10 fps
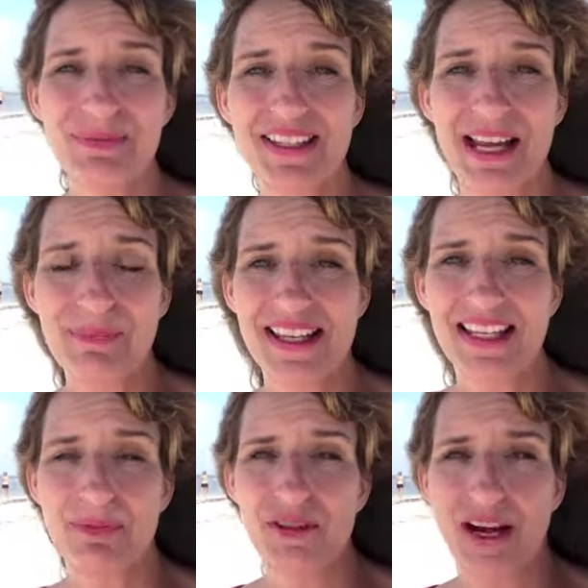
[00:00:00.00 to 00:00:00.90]
some
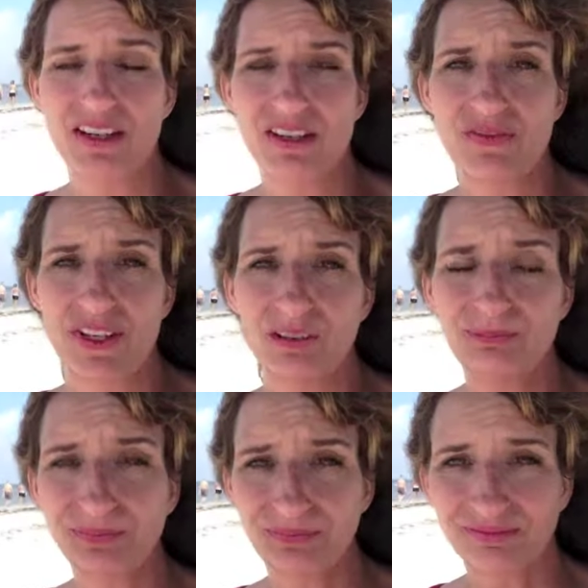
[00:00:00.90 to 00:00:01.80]
step-by-step strategies for you.
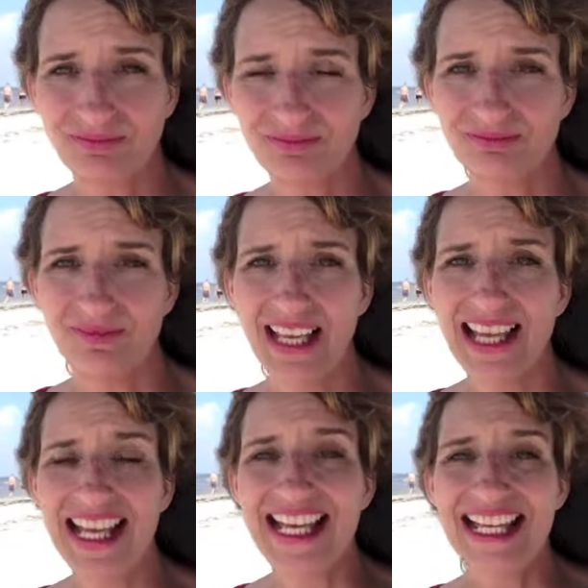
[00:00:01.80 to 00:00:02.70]

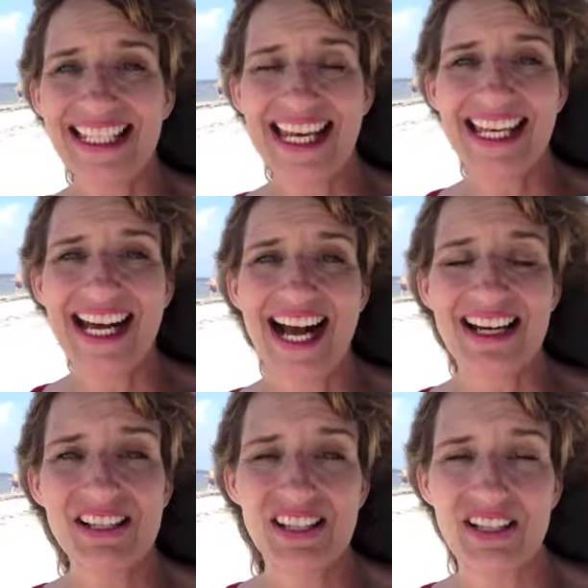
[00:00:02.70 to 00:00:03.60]
Take an
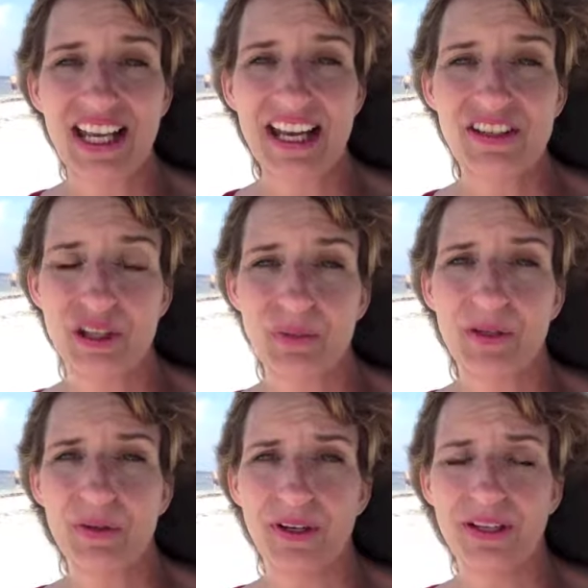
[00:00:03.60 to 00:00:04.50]
honest look at your
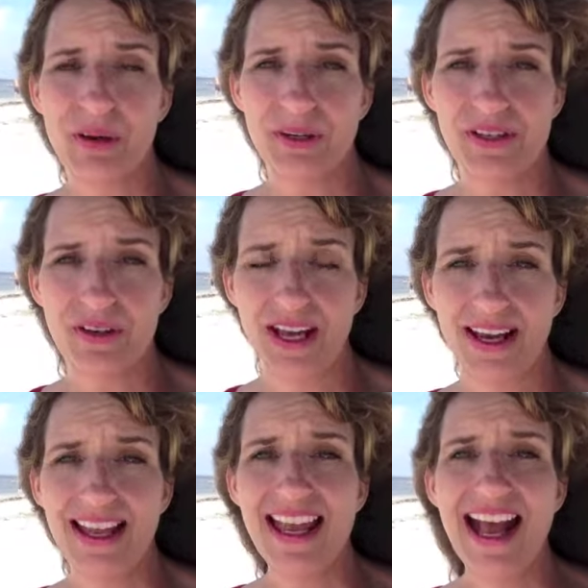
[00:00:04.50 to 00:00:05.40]
recruiting numbers,
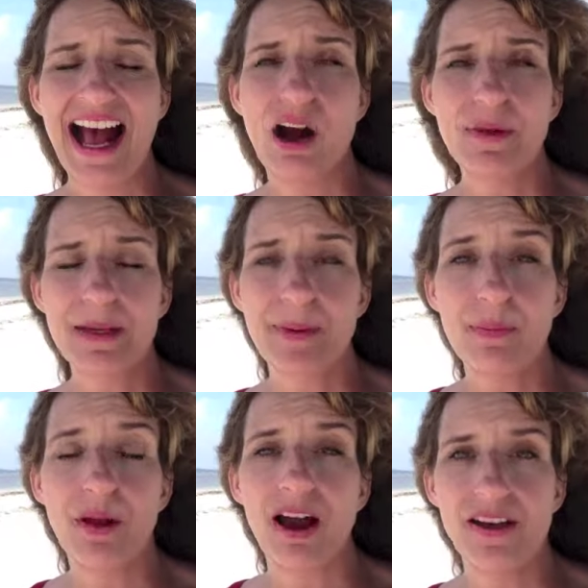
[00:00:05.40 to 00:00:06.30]
okay? How many
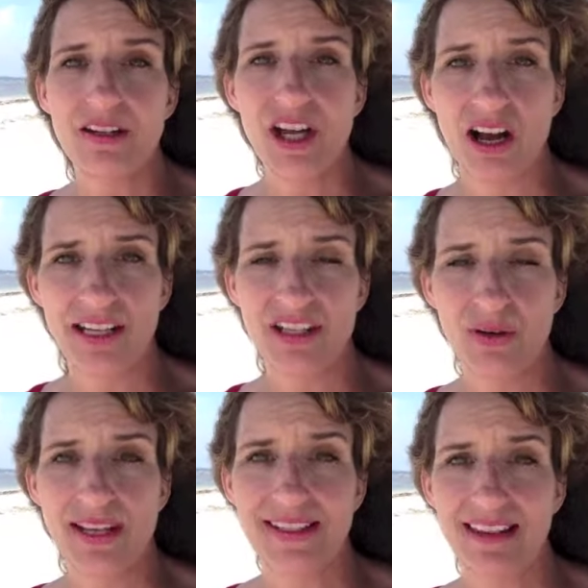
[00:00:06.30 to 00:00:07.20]
people are you talking
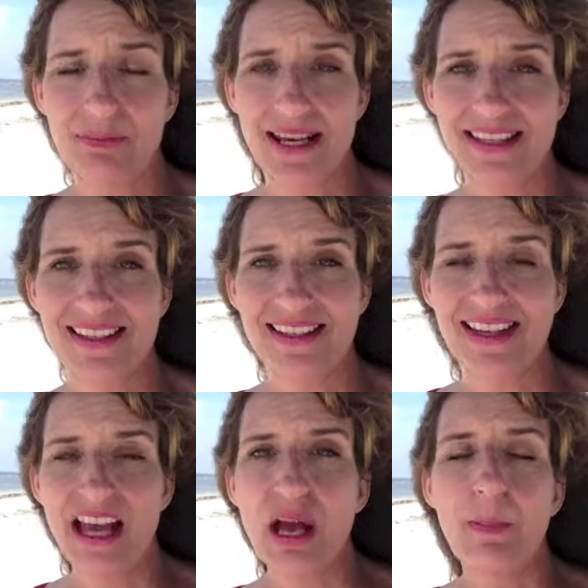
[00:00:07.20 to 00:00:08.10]
to on a daily basis?
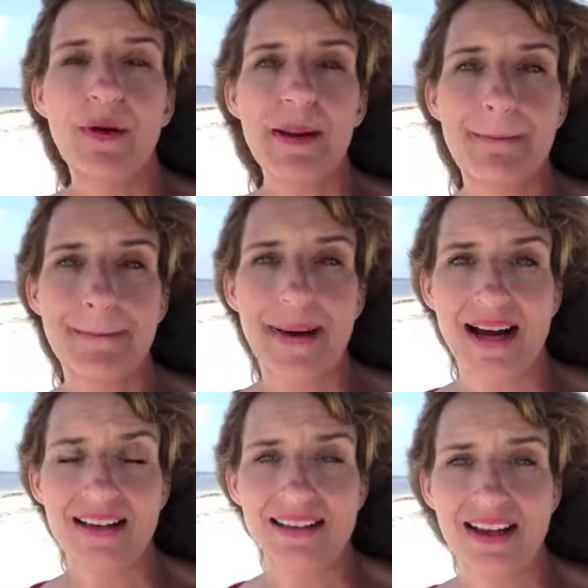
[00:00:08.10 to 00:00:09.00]
Put a
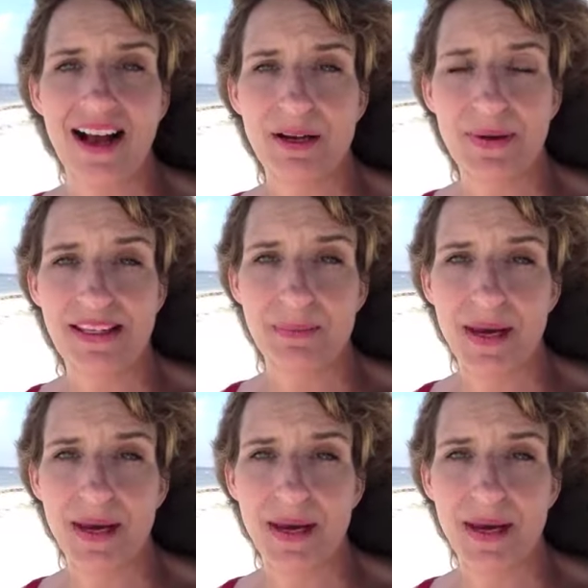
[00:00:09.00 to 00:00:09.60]
box on a piece